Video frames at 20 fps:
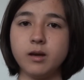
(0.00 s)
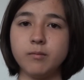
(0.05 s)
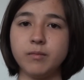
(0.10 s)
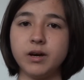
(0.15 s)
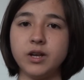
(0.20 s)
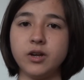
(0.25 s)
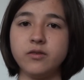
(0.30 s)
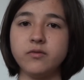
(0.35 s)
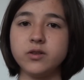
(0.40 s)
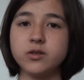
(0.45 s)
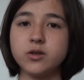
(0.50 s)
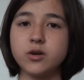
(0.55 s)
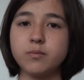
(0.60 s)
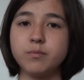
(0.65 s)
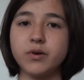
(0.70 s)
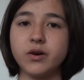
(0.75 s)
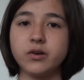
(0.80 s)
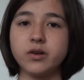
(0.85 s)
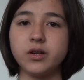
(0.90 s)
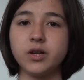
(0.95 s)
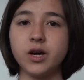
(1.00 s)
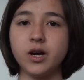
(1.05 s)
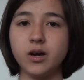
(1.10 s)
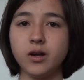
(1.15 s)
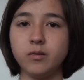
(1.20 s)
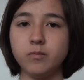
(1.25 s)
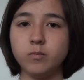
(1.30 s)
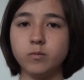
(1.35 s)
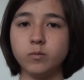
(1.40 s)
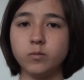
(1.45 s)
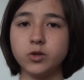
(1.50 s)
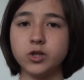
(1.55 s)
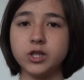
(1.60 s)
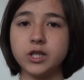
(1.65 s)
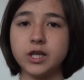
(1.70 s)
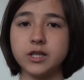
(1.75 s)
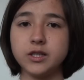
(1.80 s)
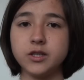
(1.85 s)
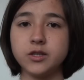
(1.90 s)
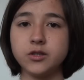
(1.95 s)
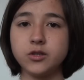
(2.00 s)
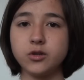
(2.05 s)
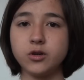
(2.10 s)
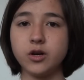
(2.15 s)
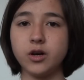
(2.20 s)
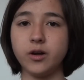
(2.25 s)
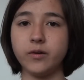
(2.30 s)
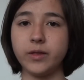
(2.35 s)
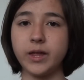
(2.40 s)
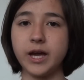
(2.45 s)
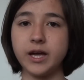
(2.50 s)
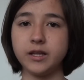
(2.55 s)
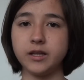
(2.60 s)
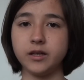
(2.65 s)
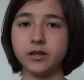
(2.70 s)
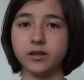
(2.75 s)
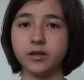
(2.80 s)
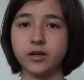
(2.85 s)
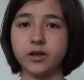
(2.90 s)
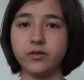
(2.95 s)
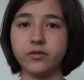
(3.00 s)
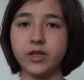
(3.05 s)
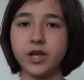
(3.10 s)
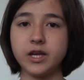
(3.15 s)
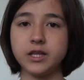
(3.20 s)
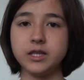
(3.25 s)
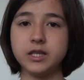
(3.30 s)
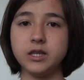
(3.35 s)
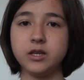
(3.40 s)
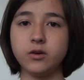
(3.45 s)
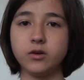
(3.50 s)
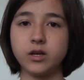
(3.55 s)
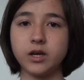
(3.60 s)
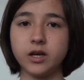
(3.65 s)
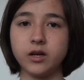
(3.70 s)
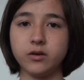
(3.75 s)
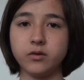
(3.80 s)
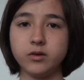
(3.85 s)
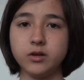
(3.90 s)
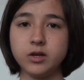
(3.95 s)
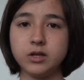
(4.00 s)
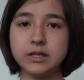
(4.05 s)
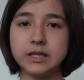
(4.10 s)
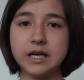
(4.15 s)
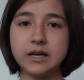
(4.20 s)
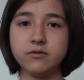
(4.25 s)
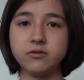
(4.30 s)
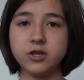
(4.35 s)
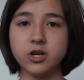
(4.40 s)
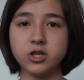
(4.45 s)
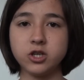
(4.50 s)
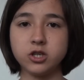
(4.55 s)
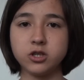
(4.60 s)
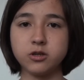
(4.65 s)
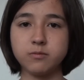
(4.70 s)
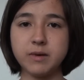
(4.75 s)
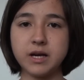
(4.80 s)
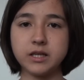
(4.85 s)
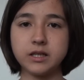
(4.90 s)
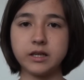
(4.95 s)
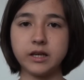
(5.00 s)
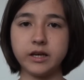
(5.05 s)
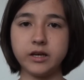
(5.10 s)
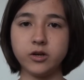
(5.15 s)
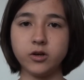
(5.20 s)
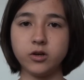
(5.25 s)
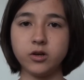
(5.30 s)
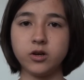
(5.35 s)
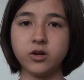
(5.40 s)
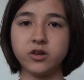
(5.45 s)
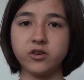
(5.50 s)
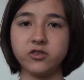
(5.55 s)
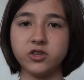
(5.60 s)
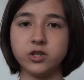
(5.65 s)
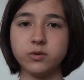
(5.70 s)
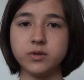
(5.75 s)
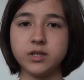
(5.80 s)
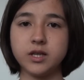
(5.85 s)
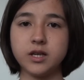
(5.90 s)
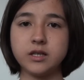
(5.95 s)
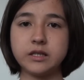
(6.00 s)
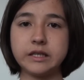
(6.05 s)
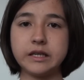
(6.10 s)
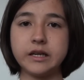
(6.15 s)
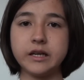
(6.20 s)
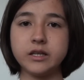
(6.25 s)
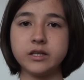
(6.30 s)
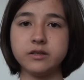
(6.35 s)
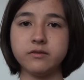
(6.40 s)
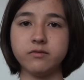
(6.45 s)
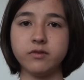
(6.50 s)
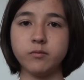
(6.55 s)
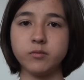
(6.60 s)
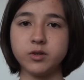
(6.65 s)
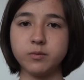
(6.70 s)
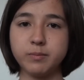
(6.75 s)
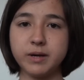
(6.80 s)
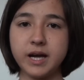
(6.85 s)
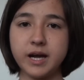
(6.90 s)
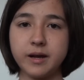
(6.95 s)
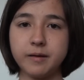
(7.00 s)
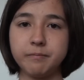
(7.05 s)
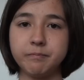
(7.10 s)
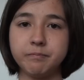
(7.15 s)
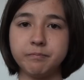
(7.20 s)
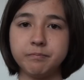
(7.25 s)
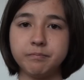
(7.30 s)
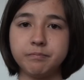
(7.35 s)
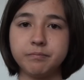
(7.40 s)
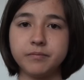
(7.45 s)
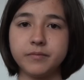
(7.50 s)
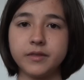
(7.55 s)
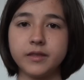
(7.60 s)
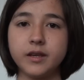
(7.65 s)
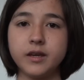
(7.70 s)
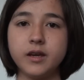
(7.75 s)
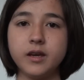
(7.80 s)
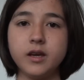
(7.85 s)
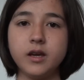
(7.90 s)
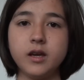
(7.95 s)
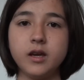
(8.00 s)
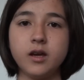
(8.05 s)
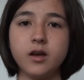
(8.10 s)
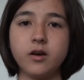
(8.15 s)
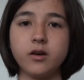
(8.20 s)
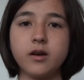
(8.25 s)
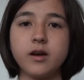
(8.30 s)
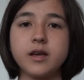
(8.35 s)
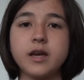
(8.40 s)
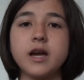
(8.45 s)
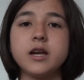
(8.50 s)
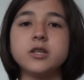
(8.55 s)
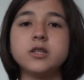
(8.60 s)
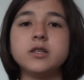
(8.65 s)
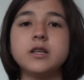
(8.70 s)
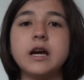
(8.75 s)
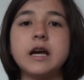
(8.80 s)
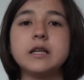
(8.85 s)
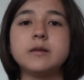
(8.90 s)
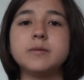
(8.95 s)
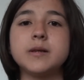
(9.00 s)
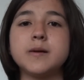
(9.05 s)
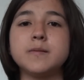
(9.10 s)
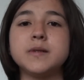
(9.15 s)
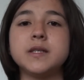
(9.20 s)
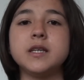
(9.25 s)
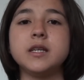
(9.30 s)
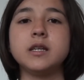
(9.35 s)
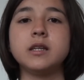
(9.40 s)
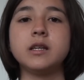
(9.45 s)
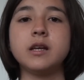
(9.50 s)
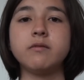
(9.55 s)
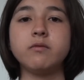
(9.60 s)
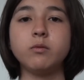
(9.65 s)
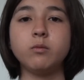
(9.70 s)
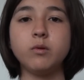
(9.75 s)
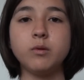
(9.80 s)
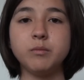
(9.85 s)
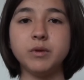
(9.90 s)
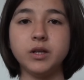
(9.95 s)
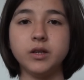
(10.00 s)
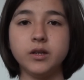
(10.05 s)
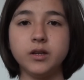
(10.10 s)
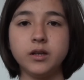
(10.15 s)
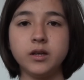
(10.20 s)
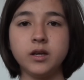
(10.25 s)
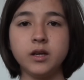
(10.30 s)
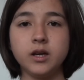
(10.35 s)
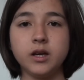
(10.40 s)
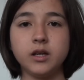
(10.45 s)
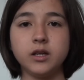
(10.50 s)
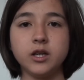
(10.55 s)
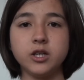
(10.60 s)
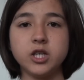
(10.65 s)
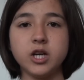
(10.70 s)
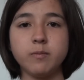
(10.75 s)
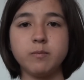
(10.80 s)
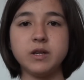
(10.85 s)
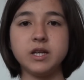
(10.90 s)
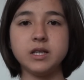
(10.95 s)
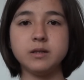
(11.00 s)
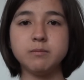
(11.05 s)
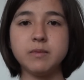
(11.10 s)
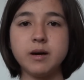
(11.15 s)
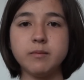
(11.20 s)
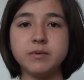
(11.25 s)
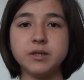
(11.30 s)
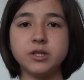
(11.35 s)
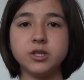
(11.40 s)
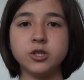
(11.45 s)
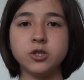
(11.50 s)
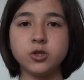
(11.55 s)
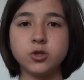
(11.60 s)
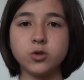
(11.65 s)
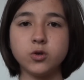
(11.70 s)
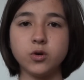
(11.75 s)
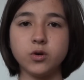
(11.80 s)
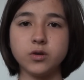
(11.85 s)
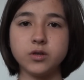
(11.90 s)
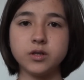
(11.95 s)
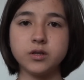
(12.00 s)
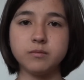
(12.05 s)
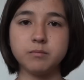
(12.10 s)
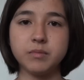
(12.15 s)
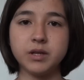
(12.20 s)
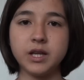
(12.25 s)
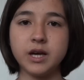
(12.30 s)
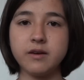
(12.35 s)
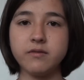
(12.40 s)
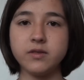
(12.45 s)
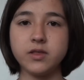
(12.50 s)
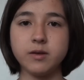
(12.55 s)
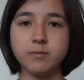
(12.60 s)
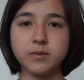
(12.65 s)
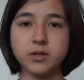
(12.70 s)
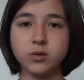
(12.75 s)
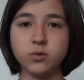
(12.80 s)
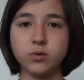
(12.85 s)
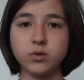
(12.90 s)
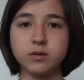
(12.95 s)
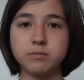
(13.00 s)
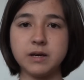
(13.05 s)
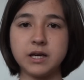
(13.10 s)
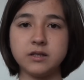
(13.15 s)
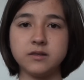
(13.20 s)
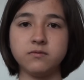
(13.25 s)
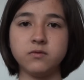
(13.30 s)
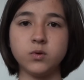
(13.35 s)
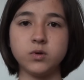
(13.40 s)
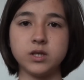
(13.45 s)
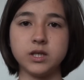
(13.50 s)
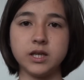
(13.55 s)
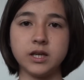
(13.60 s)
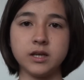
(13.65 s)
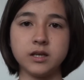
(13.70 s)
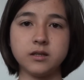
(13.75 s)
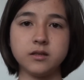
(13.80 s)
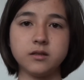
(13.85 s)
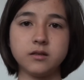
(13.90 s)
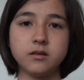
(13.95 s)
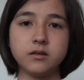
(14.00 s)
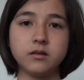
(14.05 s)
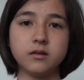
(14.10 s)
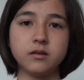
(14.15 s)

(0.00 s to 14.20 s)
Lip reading: My novel's called Broken Home, which tells the story of Hannah, a 13-year-old girl, whose life changes dramatically not long after she returns to London from Japan. Her Caucasian dad has become seen as another woman, and her Japanese mum is distraught, but neither of them have talked about divorce yet.